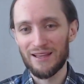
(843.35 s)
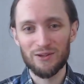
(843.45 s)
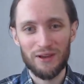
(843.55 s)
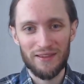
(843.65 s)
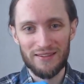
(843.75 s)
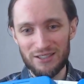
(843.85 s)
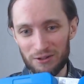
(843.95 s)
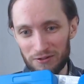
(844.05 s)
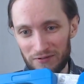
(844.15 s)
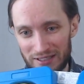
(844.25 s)
Look at these
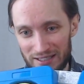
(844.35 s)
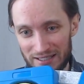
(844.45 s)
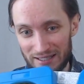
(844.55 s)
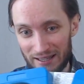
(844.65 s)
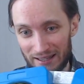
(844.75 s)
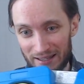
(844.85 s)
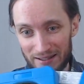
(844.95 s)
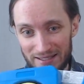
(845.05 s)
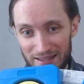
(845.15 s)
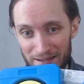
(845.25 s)
cute pixies. Can
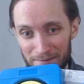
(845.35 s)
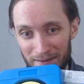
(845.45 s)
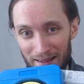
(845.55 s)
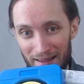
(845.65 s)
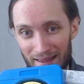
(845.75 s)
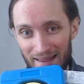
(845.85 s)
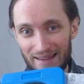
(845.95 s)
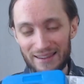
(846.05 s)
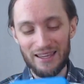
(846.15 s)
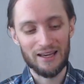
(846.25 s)
you see them?
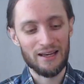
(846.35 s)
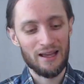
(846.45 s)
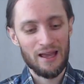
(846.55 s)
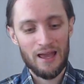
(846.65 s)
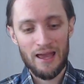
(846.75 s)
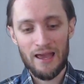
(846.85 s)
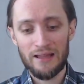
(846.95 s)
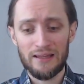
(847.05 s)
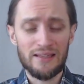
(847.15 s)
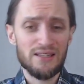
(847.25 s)
Yeah.
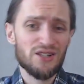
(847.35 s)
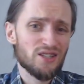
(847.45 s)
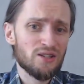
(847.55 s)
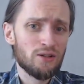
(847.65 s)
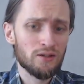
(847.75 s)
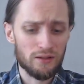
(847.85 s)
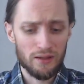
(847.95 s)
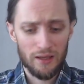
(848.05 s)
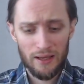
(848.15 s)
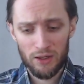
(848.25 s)
And it's just good.
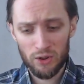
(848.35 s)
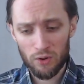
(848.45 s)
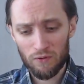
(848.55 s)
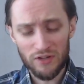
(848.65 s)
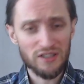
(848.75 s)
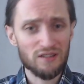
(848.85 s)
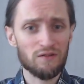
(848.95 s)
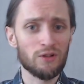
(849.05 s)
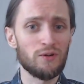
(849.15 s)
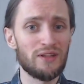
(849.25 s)
You know, first of
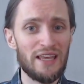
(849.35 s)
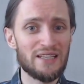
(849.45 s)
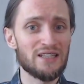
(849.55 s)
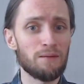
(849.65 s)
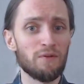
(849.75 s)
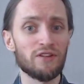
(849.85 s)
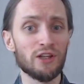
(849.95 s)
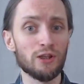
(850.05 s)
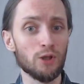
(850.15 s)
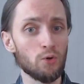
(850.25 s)
all, you take some of the
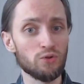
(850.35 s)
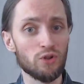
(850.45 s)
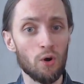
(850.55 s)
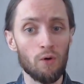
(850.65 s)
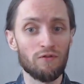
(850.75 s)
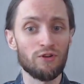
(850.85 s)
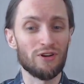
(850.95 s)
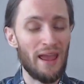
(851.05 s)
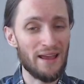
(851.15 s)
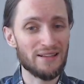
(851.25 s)
load off your
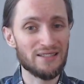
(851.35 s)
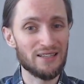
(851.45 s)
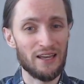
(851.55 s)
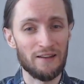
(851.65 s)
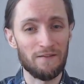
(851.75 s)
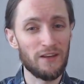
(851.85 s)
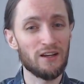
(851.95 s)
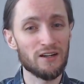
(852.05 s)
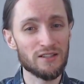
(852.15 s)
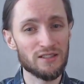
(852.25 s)
hands and
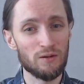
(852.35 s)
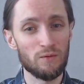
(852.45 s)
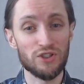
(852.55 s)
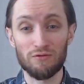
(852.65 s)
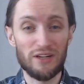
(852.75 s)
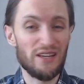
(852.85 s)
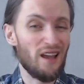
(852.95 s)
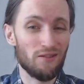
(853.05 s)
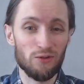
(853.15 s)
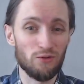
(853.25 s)
fingers, which already
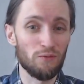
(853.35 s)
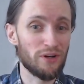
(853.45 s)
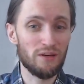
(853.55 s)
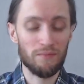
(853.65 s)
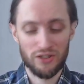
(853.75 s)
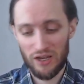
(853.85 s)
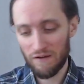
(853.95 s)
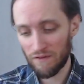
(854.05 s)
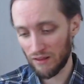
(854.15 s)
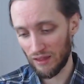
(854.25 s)
have to do pretty much
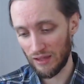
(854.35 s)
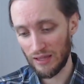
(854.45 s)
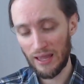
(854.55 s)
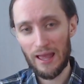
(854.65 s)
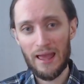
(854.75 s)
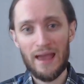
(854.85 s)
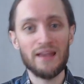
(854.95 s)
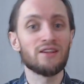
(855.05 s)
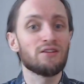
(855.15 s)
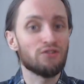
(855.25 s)
everything,
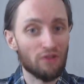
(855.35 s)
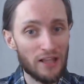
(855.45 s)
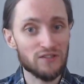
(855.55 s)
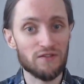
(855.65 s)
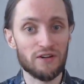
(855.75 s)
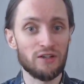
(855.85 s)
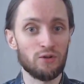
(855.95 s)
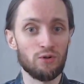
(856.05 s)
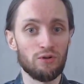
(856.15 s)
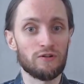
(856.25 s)
and transfer it
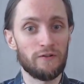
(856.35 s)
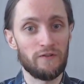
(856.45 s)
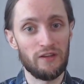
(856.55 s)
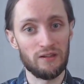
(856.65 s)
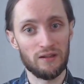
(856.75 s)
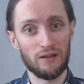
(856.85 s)
to your feet.